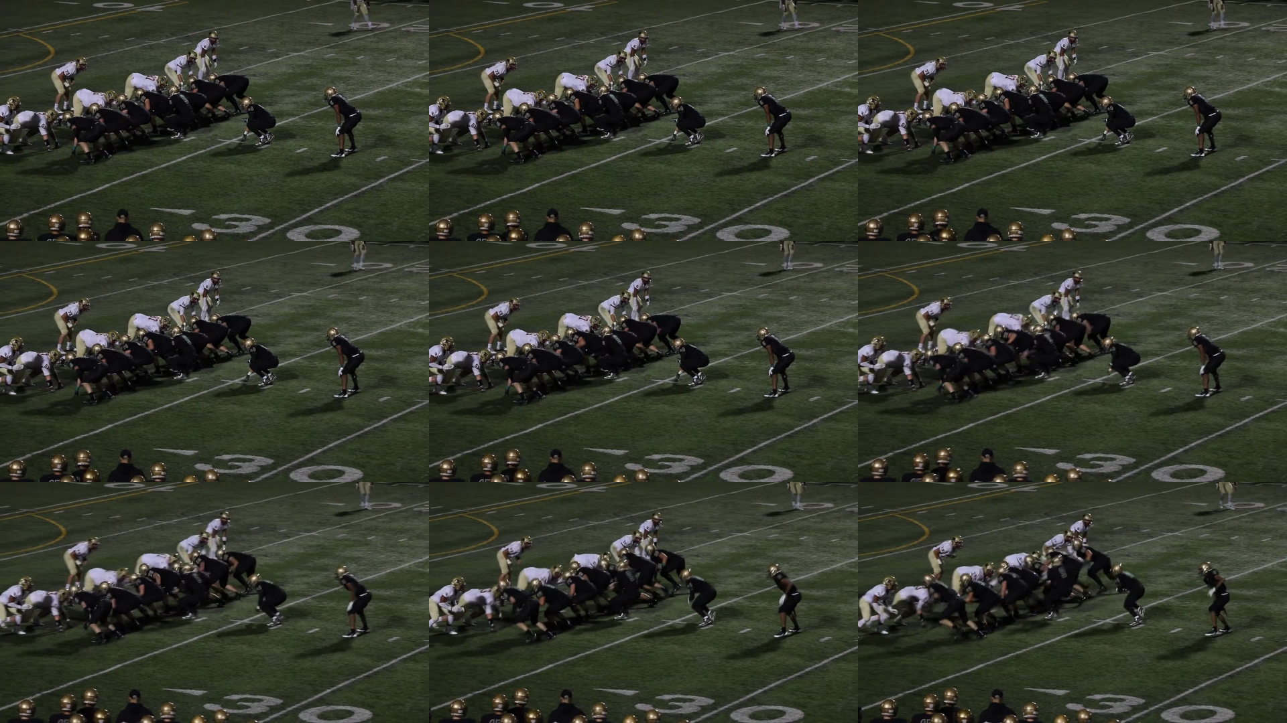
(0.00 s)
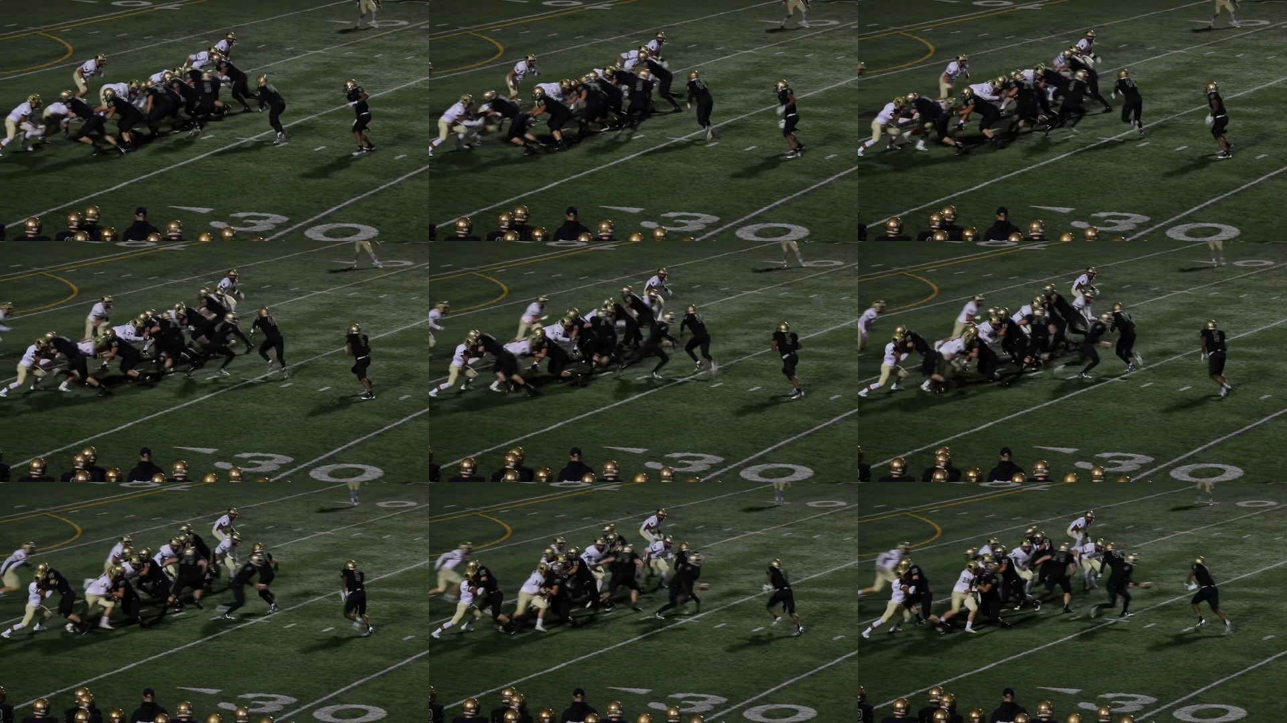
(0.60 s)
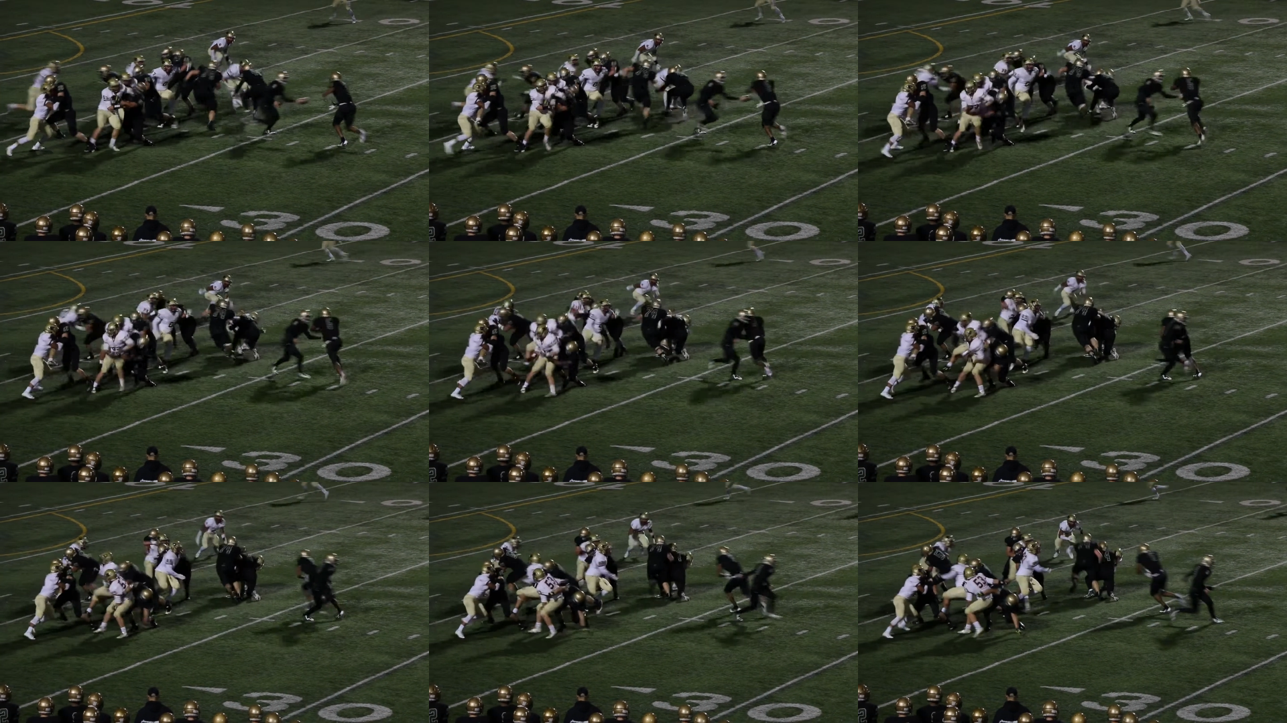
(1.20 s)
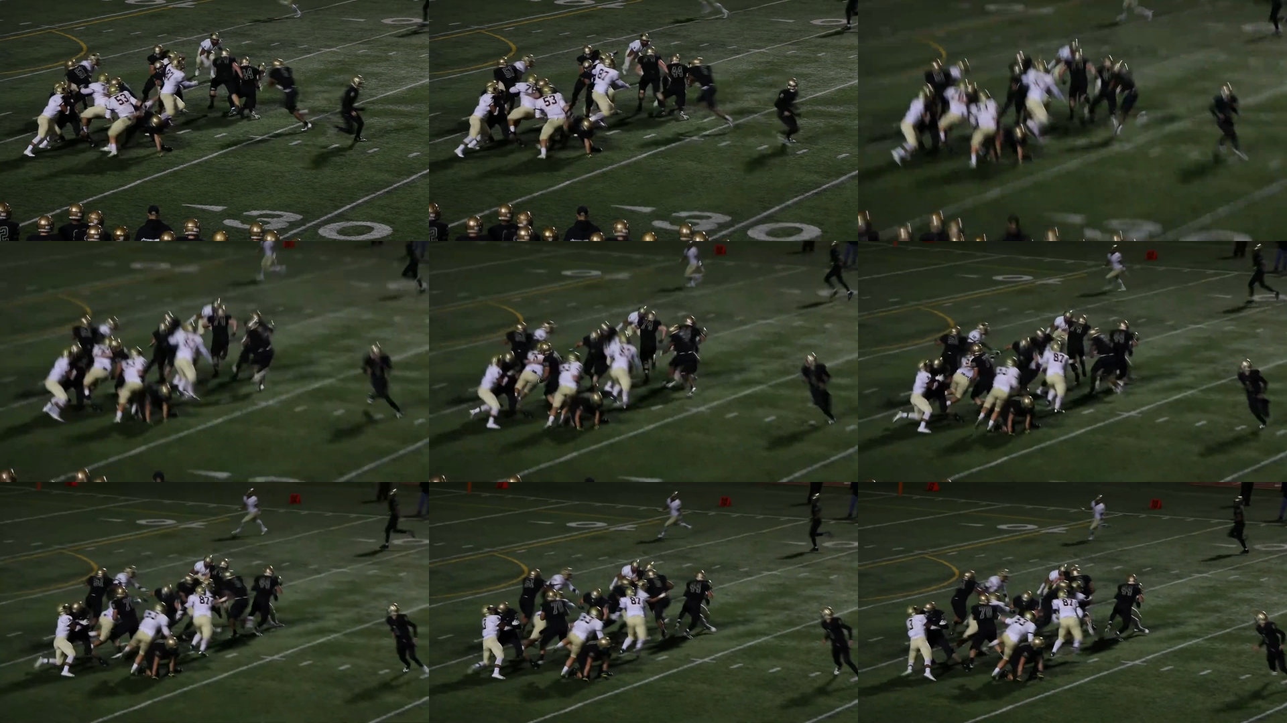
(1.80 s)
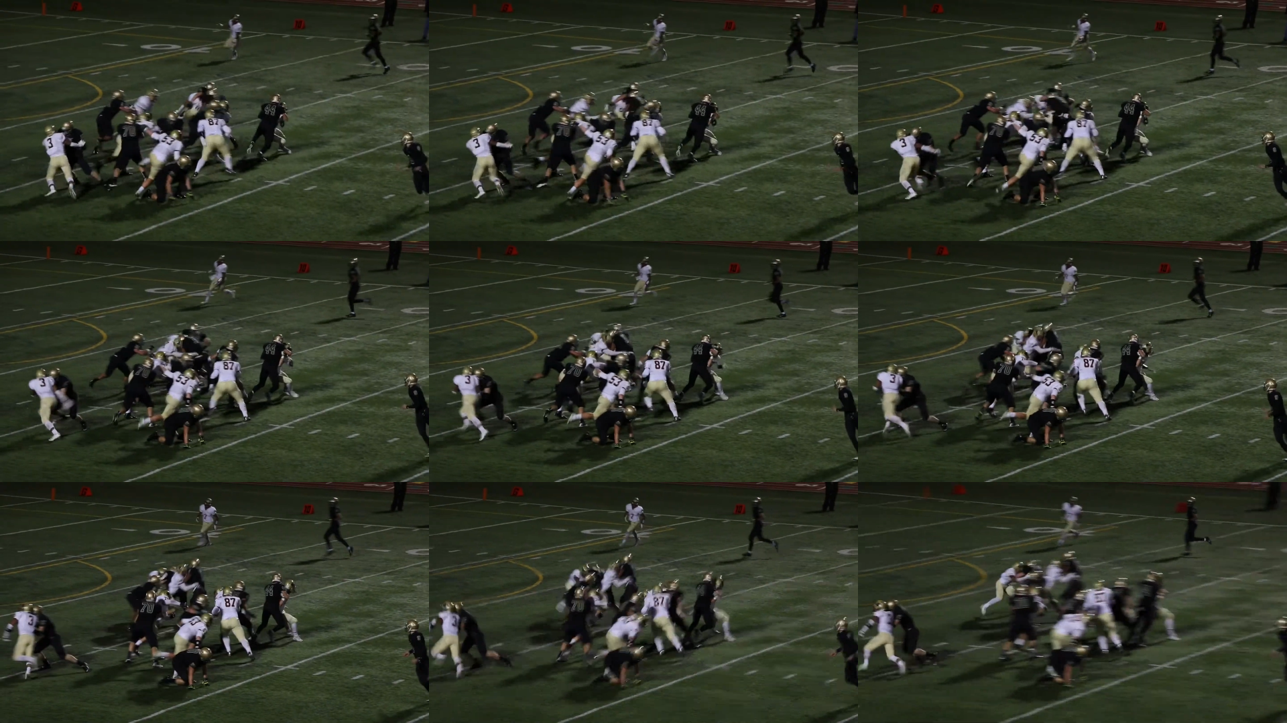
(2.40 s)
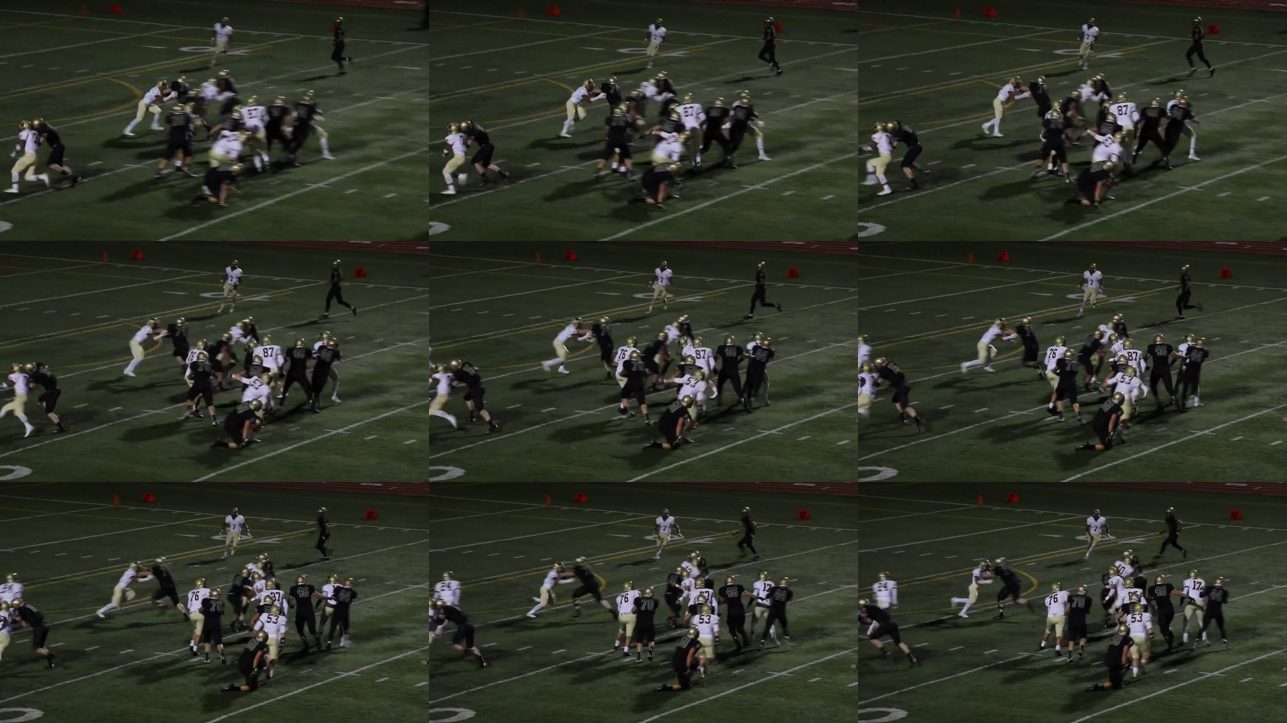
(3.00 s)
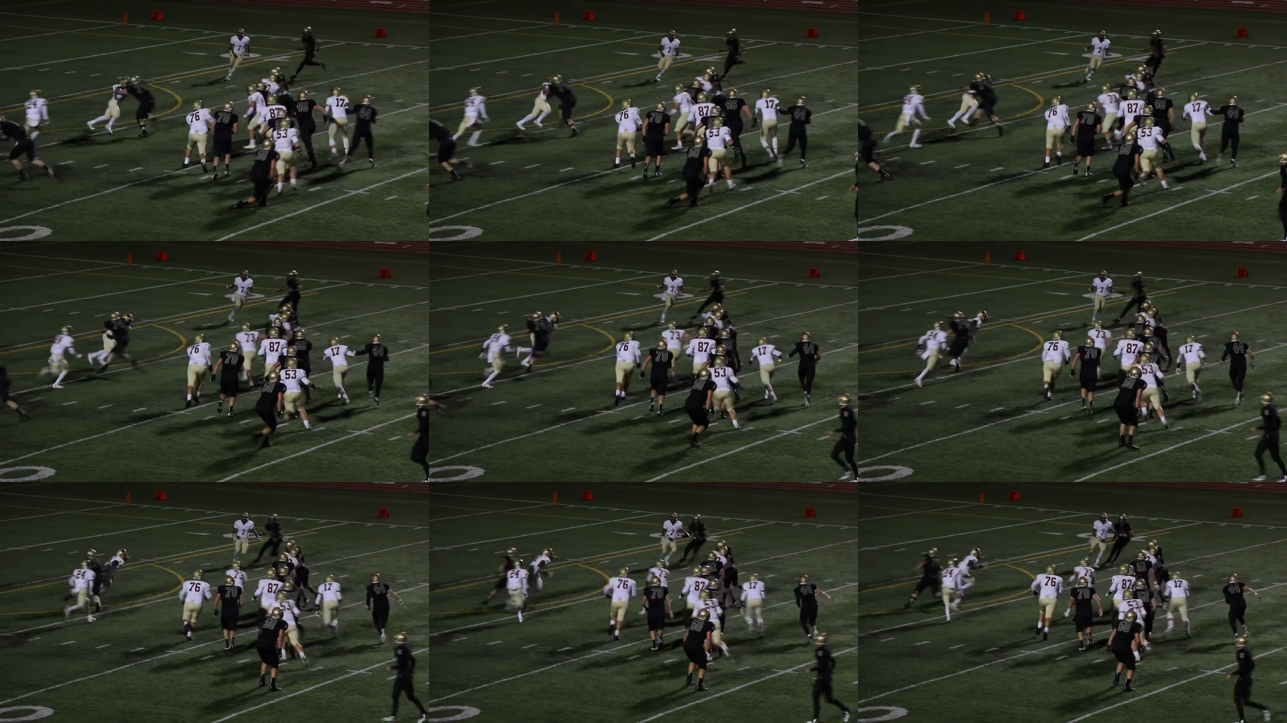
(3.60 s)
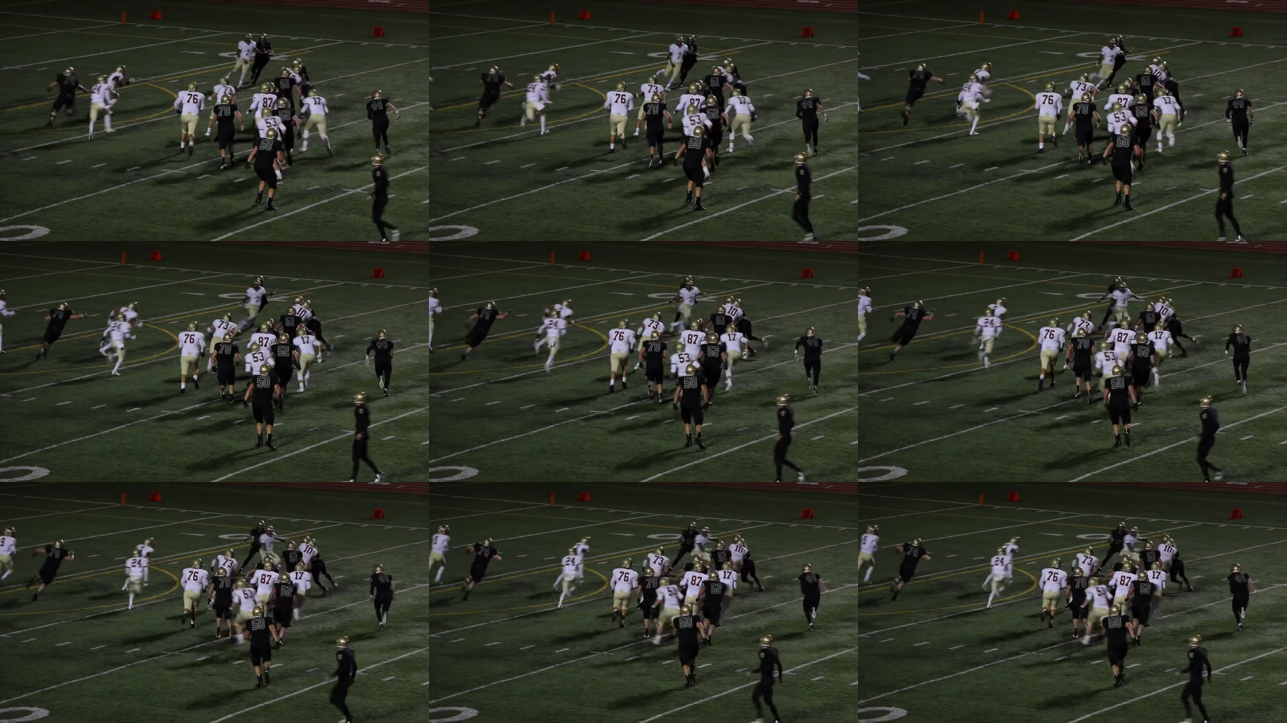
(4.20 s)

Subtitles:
[unreadable: no face in view]